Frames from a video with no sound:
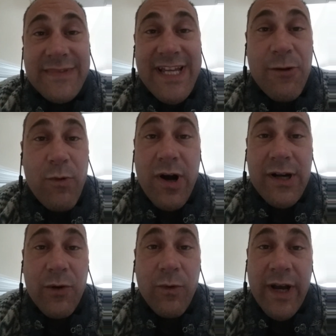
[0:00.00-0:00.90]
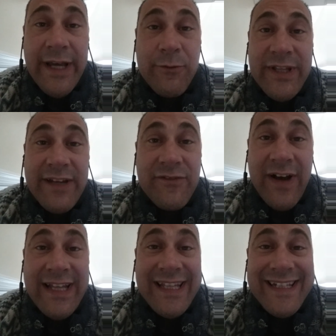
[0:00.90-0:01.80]
They didn't walk away when they
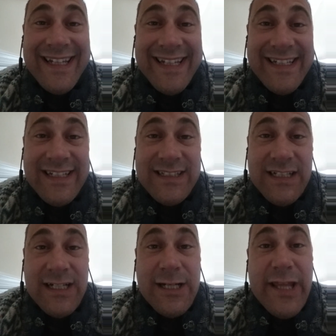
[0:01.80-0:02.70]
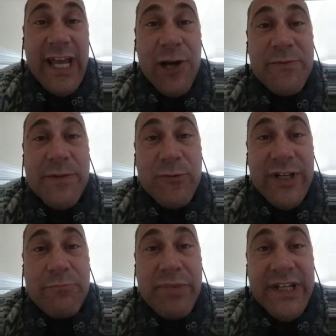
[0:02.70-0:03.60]
finally did. They helped them
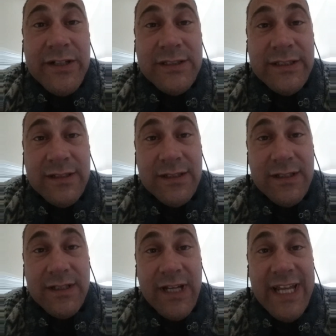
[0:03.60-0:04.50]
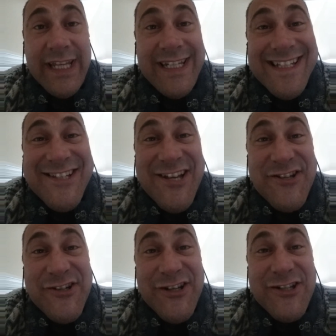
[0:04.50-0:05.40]
rebuild. And they did
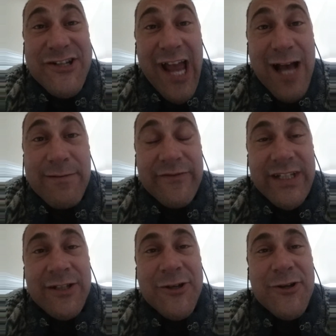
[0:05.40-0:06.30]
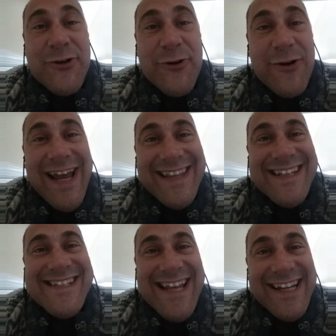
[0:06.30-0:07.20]
such a good job of it. Who had the
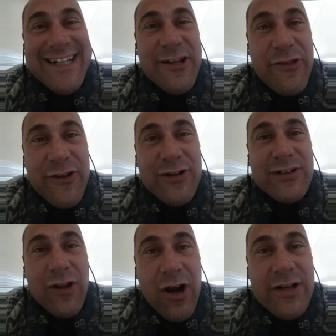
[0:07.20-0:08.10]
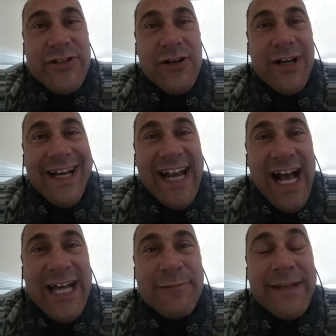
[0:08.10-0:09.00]
second and third larger
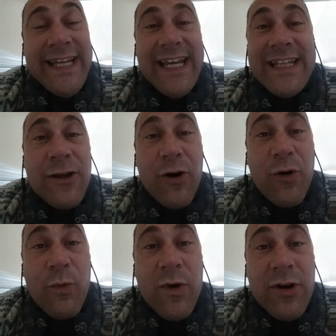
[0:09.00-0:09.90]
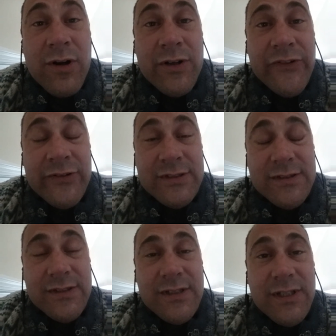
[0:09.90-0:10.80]
economy in the whole world?
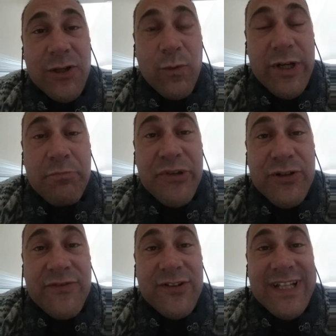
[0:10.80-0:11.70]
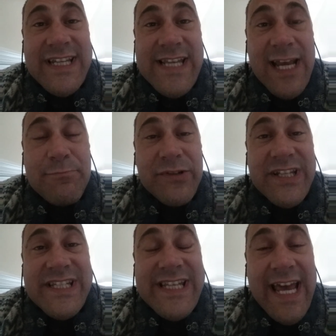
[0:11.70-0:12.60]
What a beautiful example to
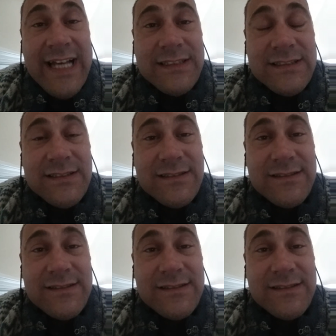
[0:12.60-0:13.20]
set.